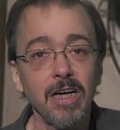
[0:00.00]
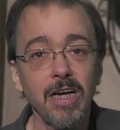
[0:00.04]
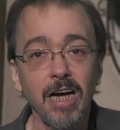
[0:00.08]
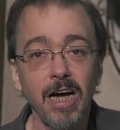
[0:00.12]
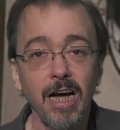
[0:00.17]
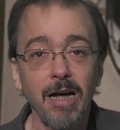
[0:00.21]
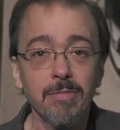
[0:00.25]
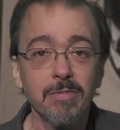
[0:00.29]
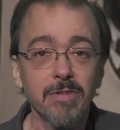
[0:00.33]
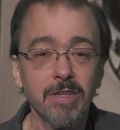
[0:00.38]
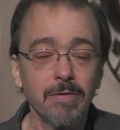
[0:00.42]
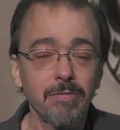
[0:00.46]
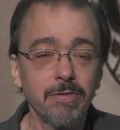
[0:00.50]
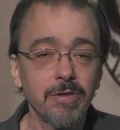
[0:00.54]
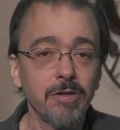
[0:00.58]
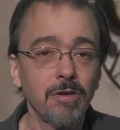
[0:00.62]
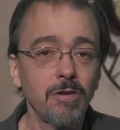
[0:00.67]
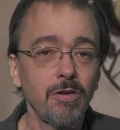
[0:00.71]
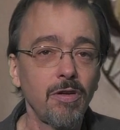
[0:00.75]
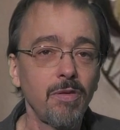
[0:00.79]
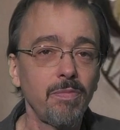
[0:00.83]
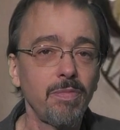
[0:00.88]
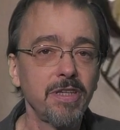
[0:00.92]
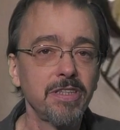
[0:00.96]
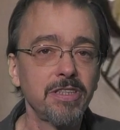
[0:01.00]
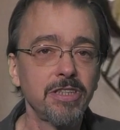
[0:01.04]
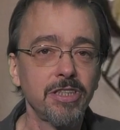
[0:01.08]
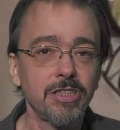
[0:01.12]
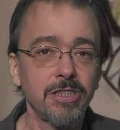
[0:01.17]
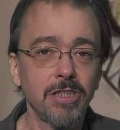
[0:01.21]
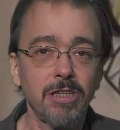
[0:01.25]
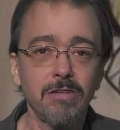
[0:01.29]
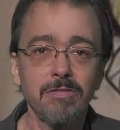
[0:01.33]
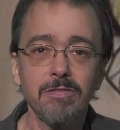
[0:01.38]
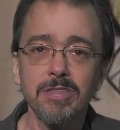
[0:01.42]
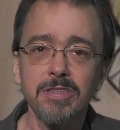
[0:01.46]
I'm covering a whole bunch of
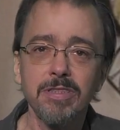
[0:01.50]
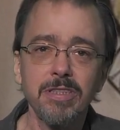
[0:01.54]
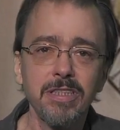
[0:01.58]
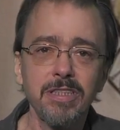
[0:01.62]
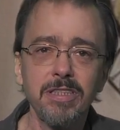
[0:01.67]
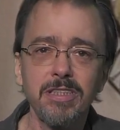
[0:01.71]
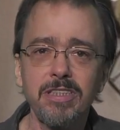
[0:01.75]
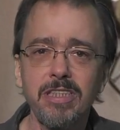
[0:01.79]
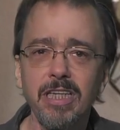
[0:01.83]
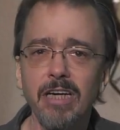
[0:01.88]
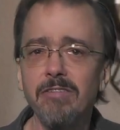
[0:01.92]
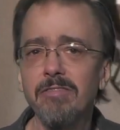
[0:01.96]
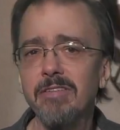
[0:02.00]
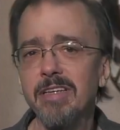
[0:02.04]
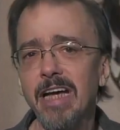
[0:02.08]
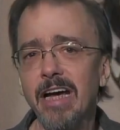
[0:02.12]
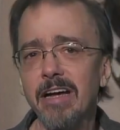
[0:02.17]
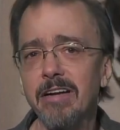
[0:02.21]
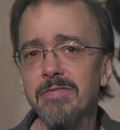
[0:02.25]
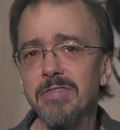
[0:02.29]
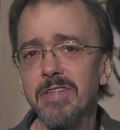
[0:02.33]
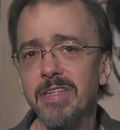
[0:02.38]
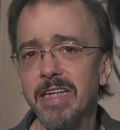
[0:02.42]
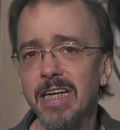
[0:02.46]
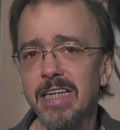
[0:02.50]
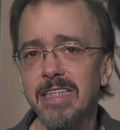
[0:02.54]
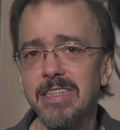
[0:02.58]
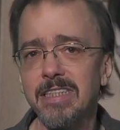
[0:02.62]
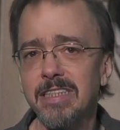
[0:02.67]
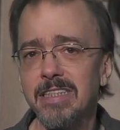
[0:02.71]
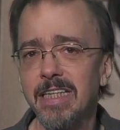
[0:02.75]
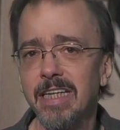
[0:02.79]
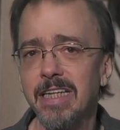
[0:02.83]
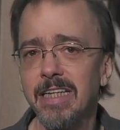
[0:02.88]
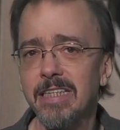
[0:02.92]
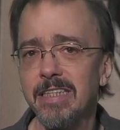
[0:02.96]
genres. It's generally out of the
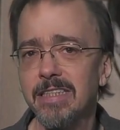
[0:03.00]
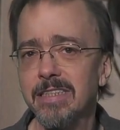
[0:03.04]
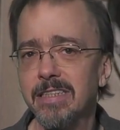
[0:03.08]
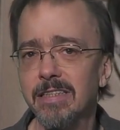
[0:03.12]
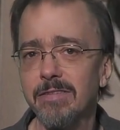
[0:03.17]
1980s,